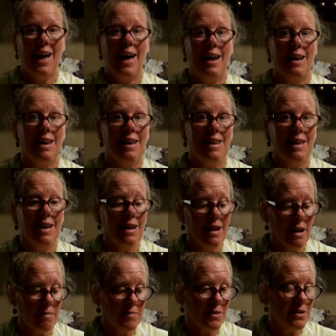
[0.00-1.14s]
And then
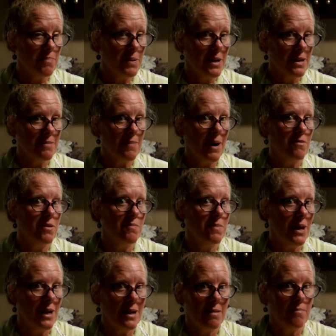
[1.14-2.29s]
I'm going to put my
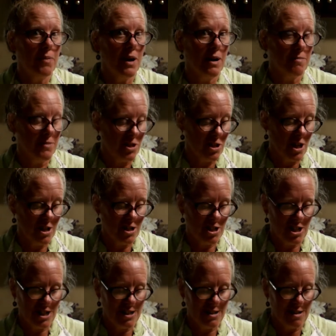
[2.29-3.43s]
remaining Parmesan
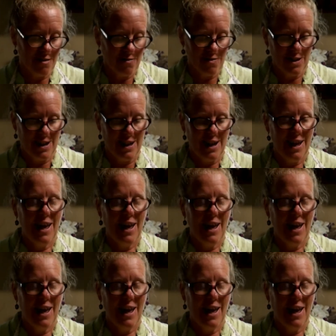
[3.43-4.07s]
cheese over it